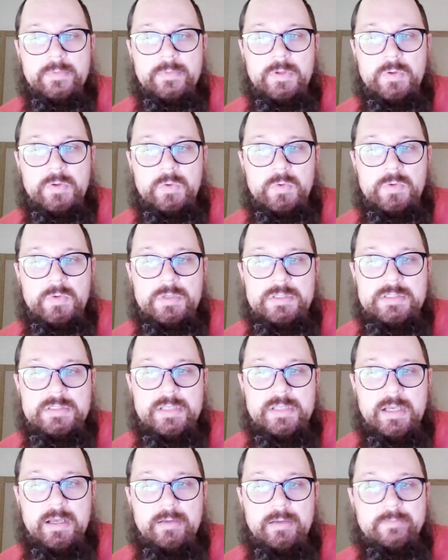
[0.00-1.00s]
who
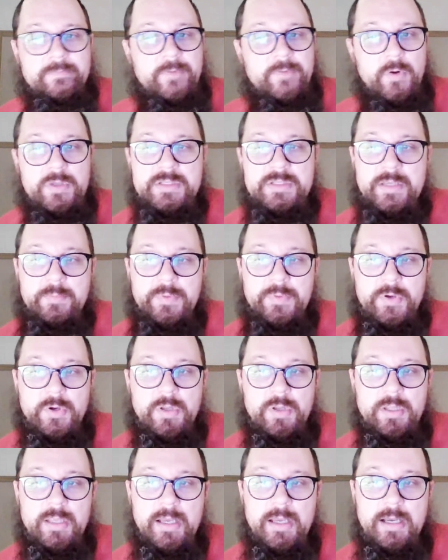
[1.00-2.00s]
is focusing
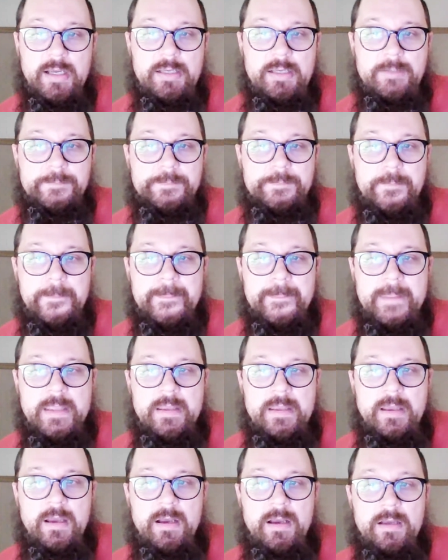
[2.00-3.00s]
purely on
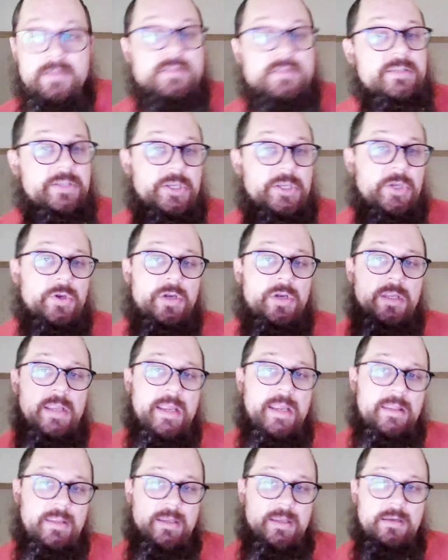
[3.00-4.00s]

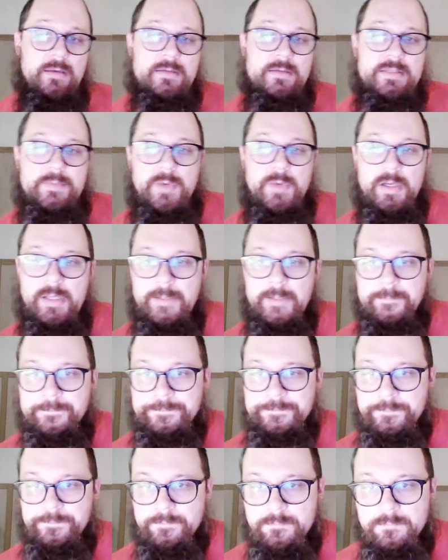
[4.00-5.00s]
security and then debugging.
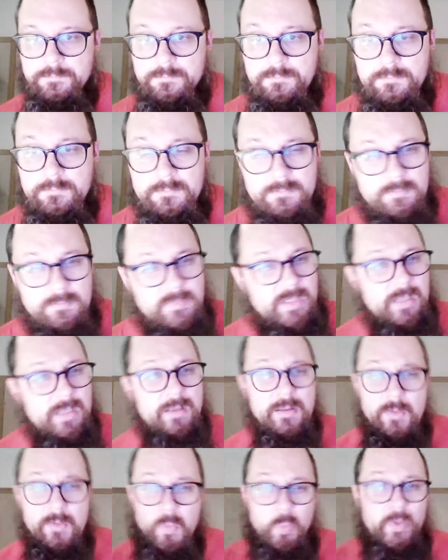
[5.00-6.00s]

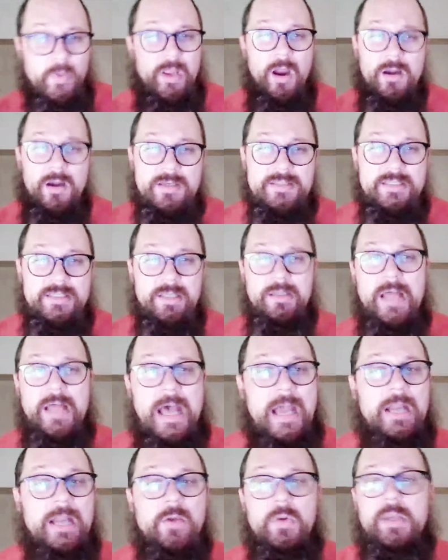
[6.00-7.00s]
We are still
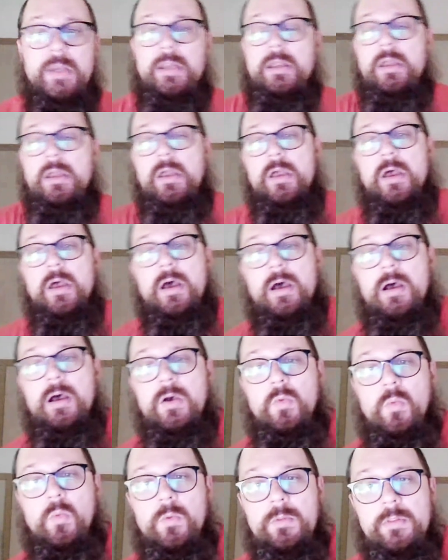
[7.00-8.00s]
hiring.
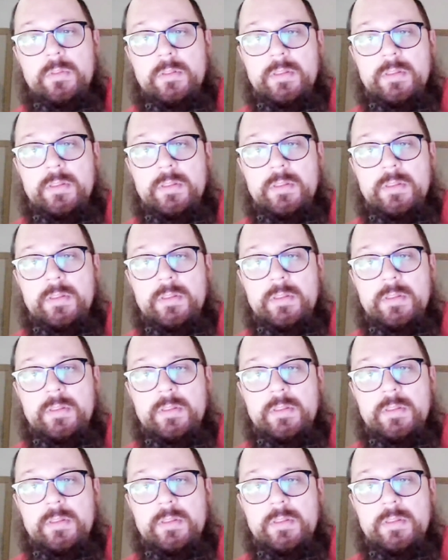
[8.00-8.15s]
We're